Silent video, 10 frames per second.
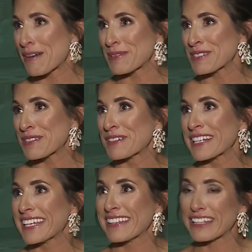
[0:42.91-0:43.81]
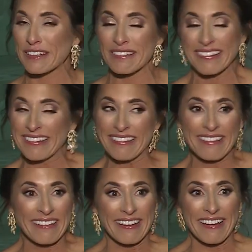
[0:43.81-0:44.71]
opportunity that
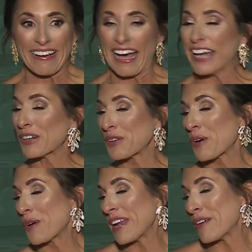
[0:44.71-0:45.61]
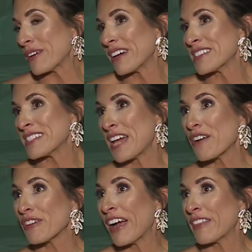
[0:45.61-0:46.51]
I don't know anyone else has
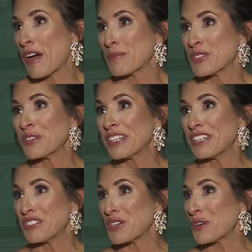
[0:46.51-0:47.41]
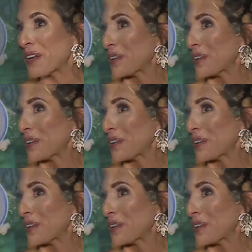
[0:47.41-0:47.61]
ever had the opportunity to do.